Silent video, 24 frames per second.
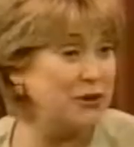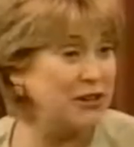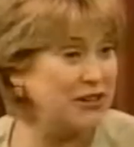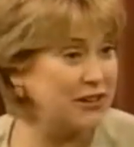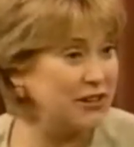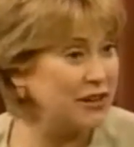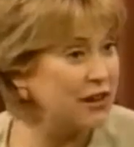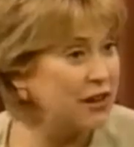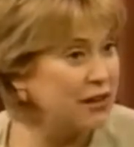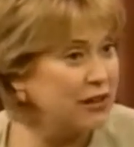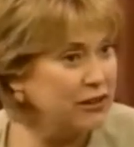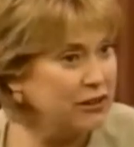But
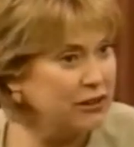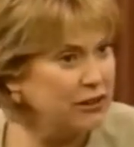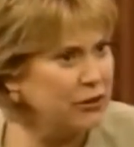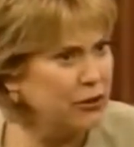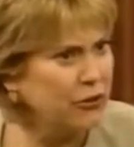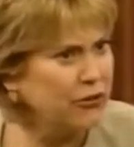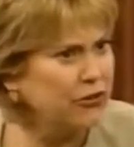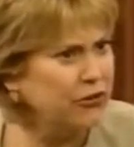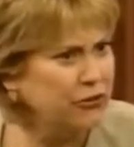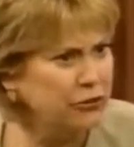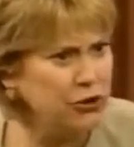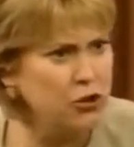you
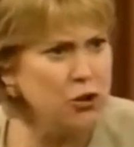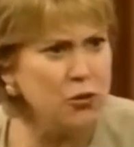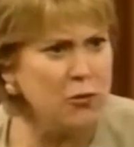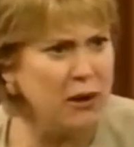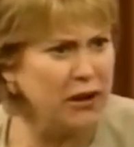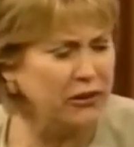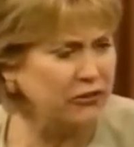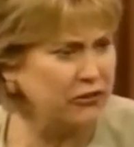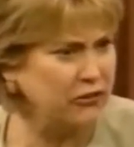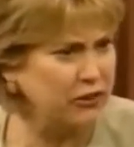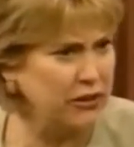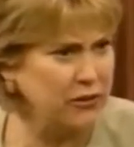know, you
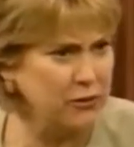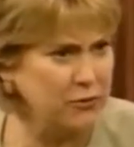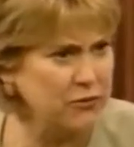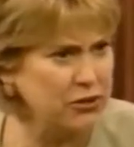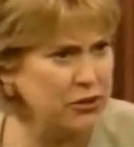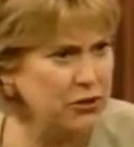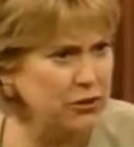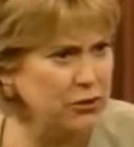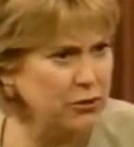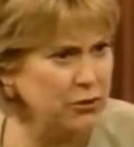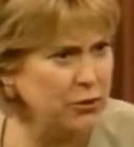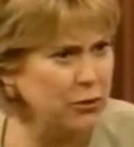must see them
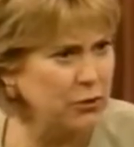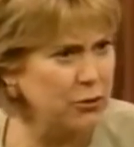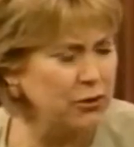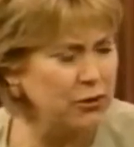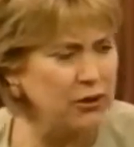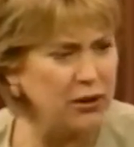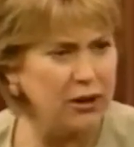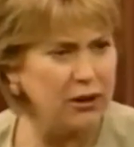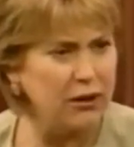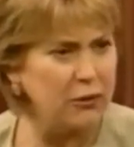too.